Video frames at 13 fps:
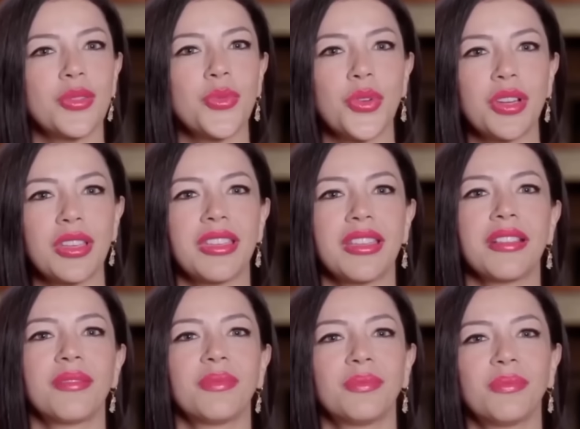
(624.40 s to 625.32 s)
was
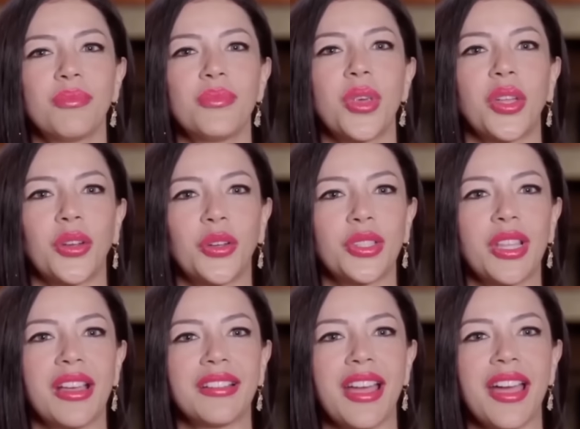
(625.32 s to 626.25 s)
working
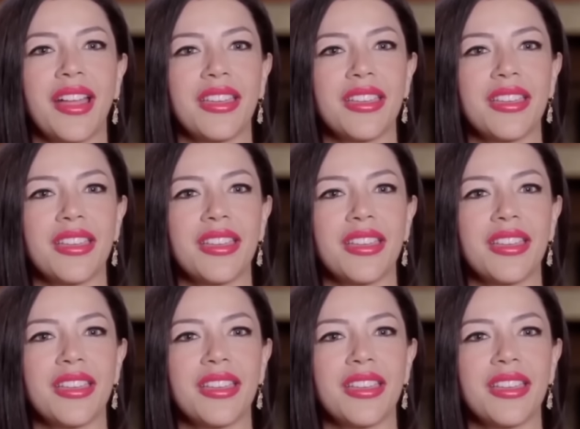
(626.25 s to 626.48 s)
better than